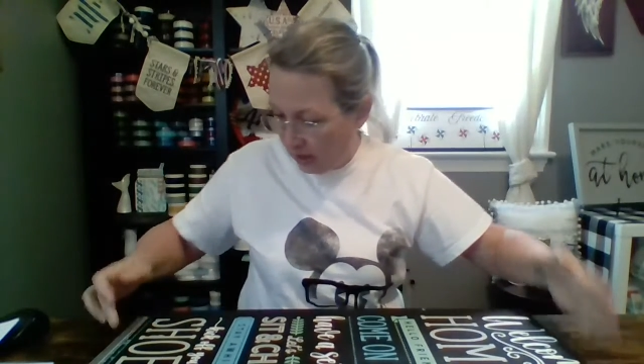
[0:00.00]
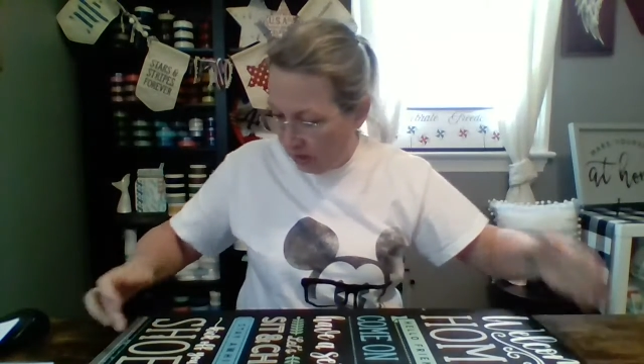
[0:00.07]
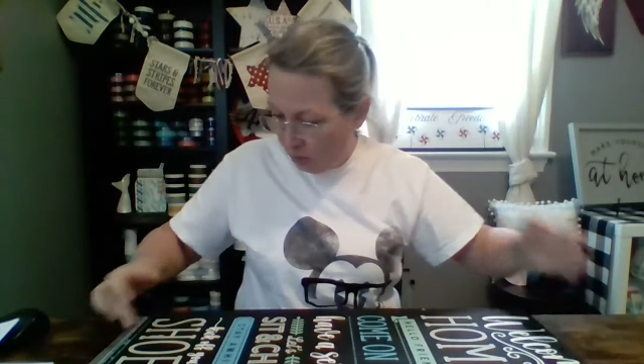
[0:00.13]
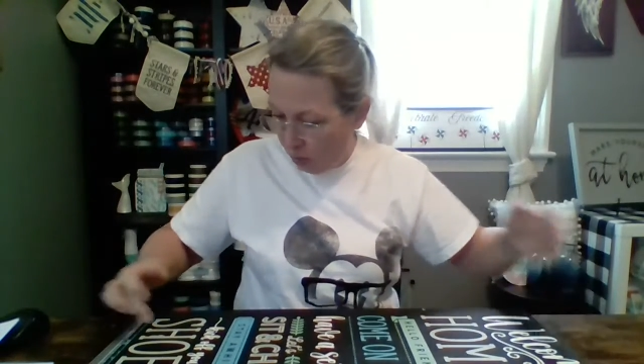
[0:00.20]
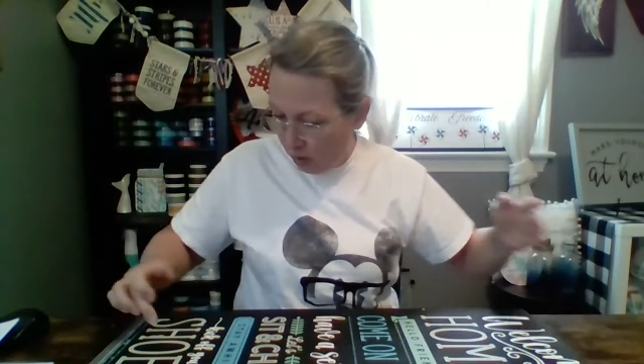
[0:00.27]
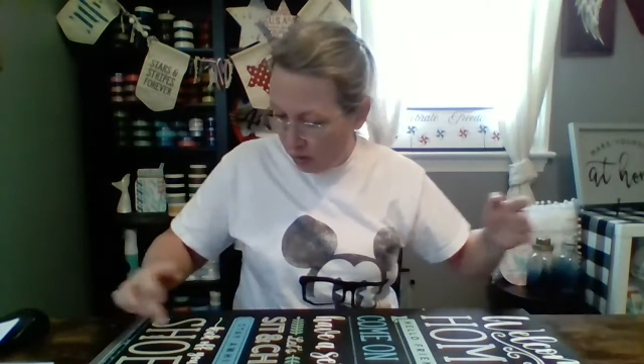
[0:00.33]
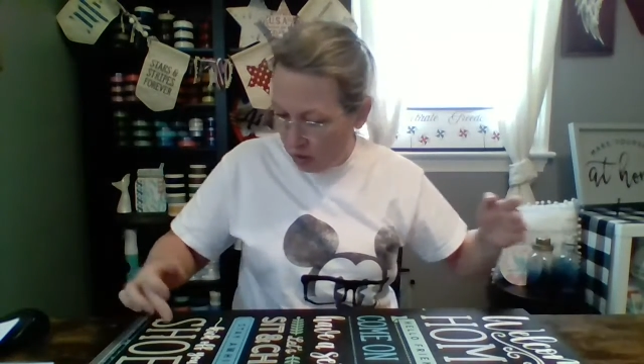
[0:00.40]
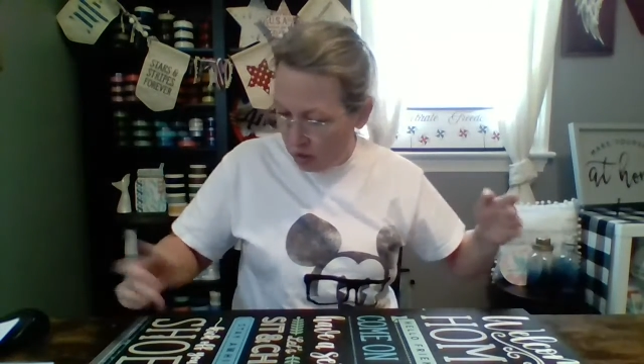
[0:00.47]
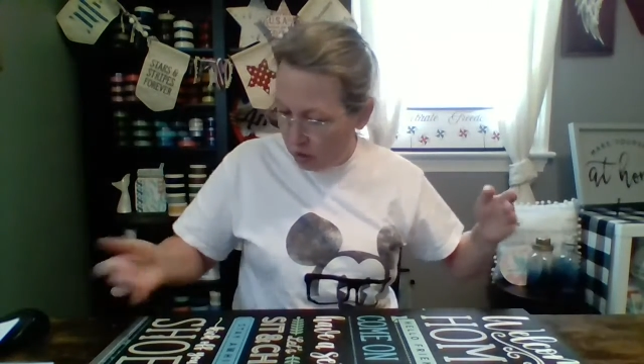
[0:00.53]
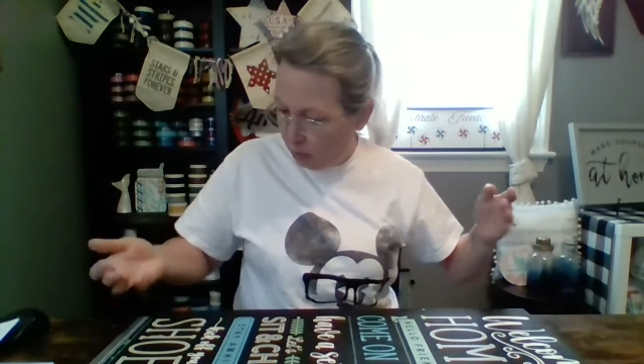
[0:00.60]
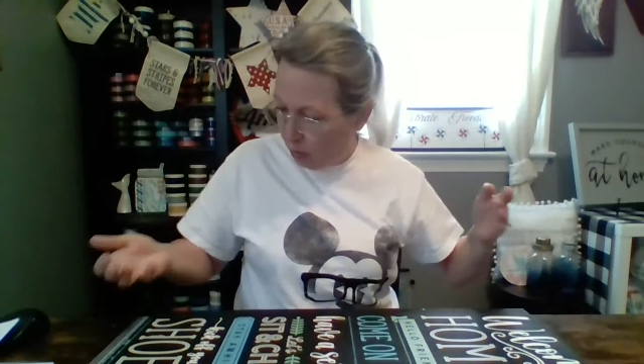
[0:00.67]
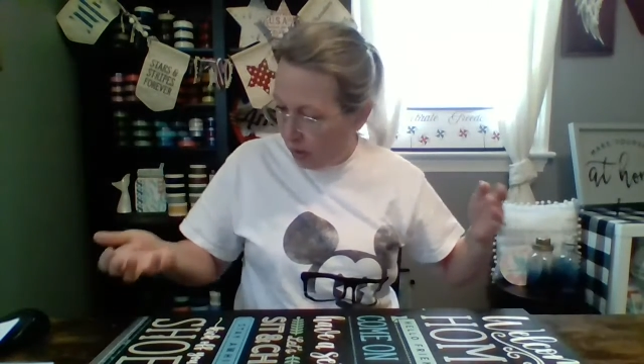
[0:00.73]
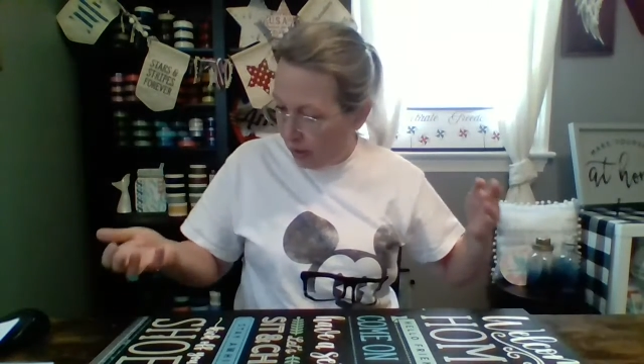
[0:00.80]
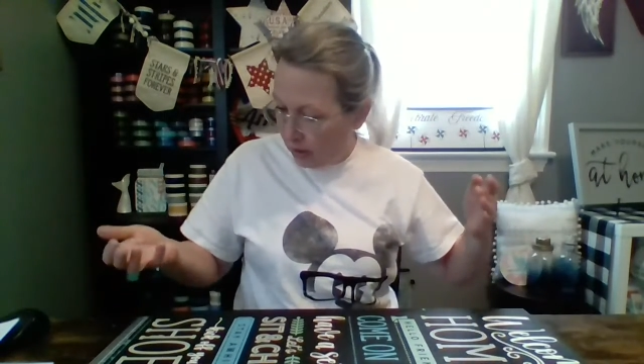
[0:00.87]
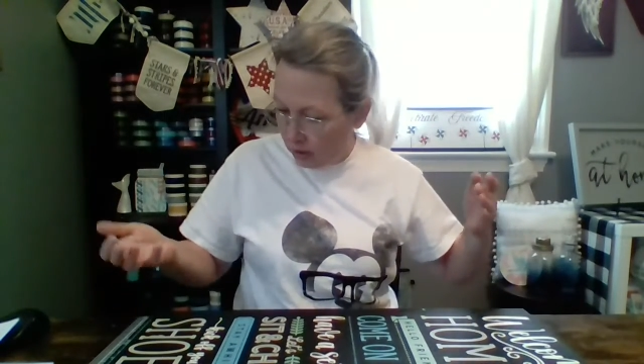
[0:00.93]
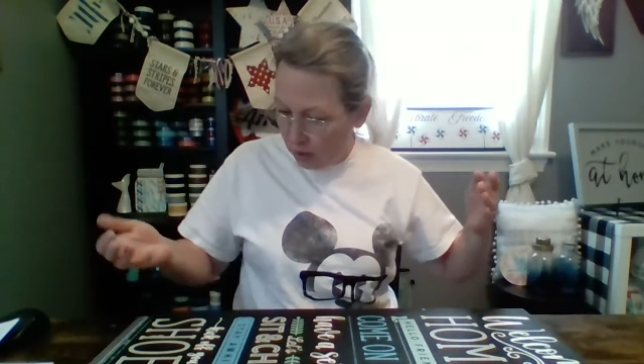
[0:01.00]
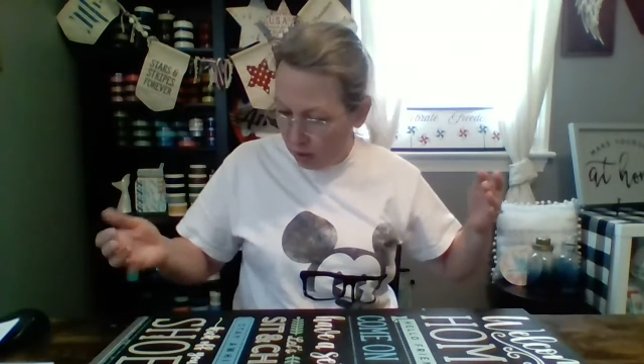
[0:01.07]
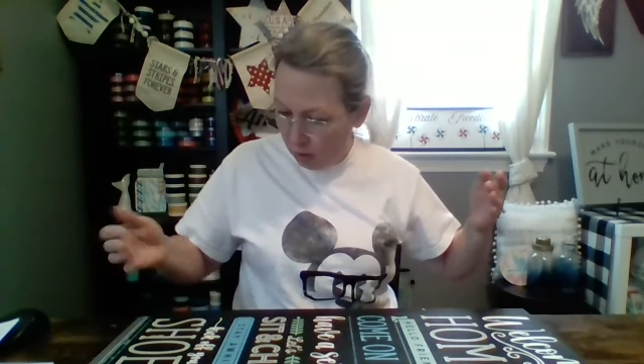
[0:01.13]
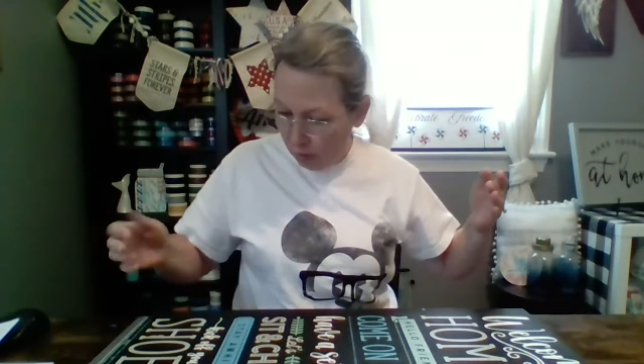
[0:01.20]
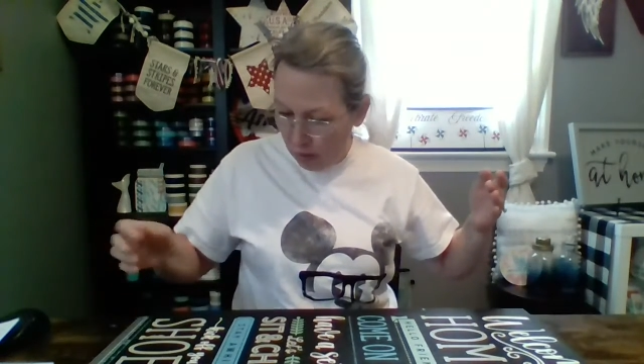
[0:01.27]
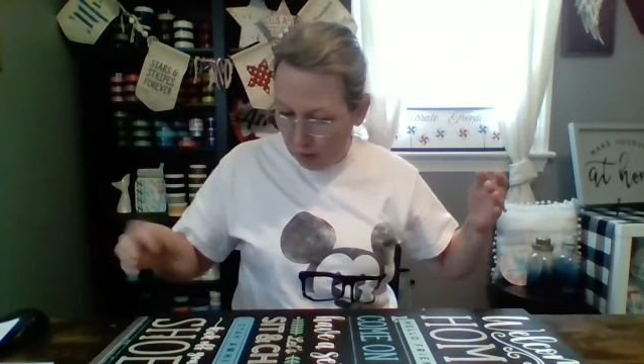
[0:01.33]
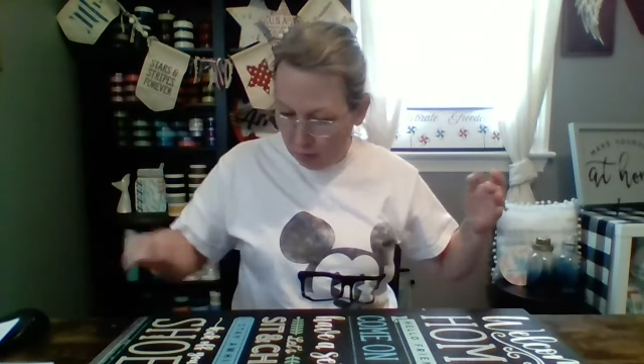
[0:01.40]
where it just bled a
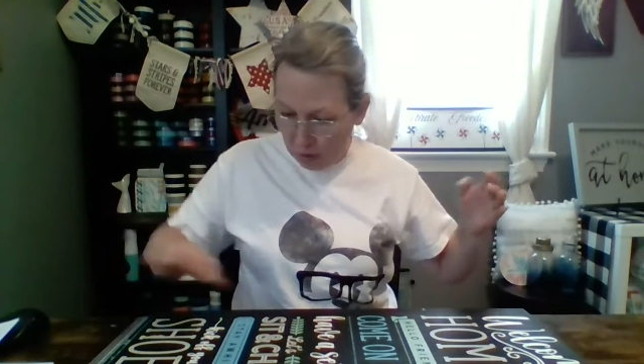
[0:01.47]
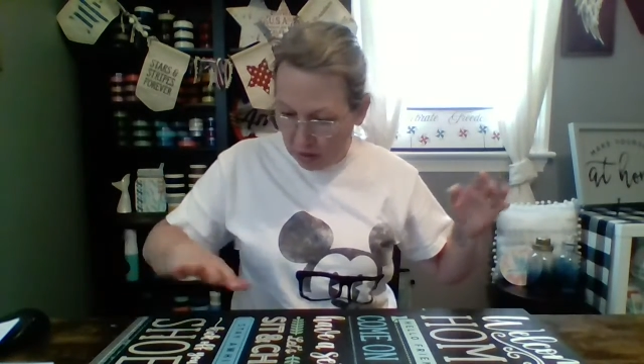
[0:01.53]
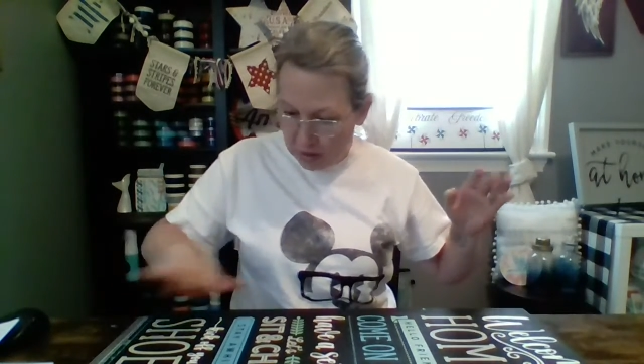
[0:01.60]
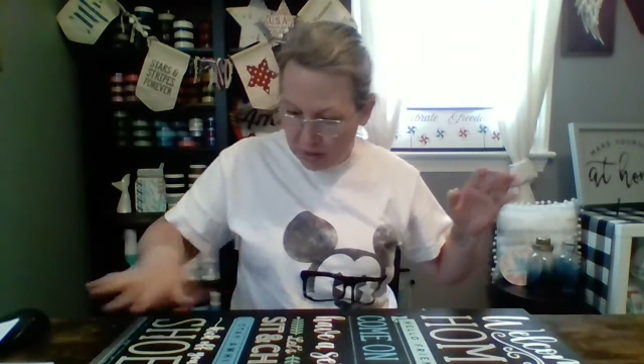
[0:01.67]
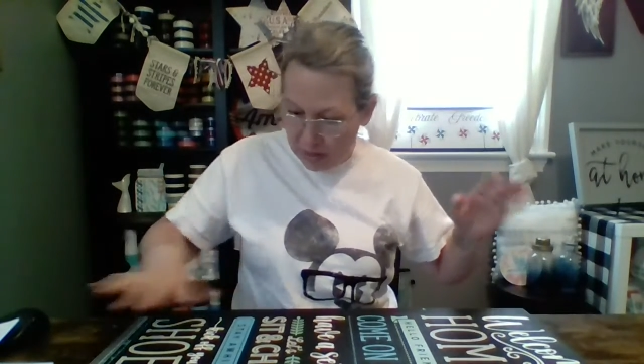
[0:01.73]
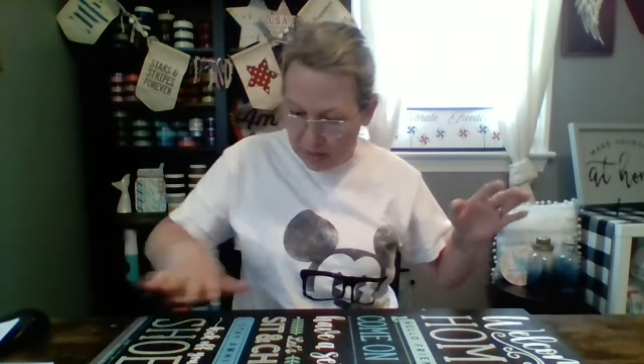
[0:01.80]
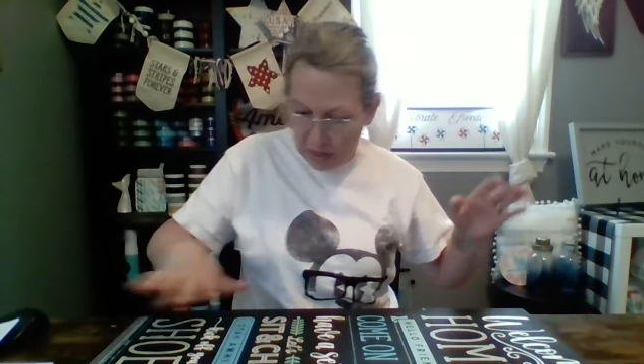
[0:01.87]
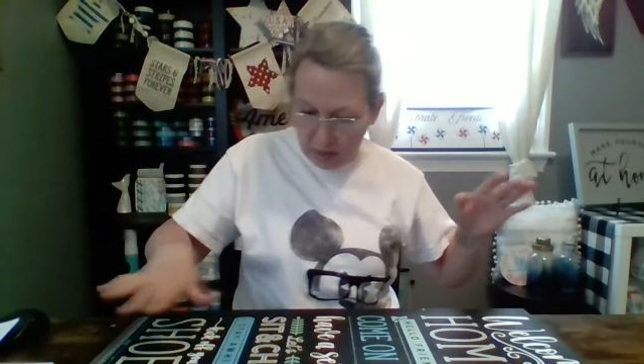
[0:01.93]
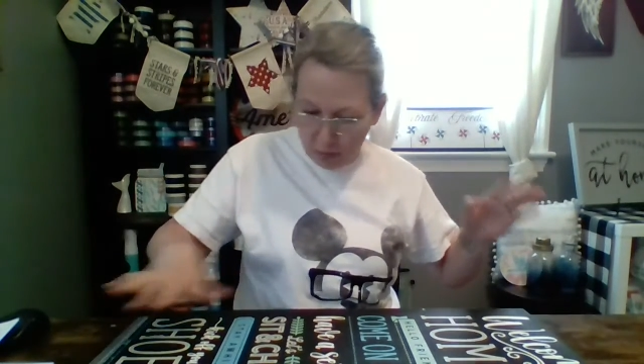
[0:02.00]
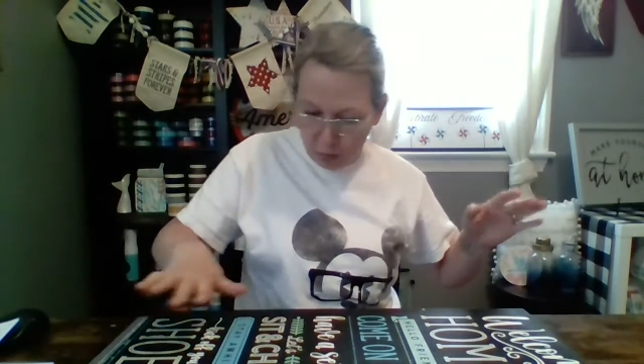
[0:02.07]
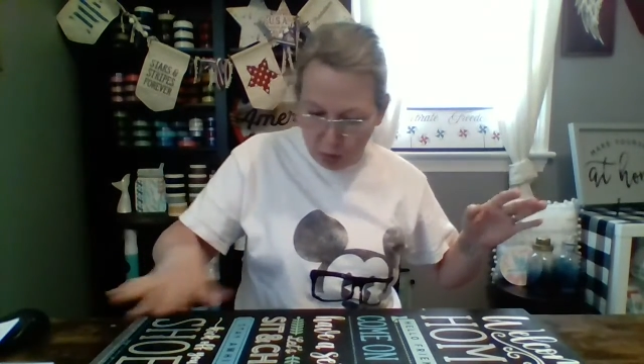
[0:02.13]
little bit because I didn't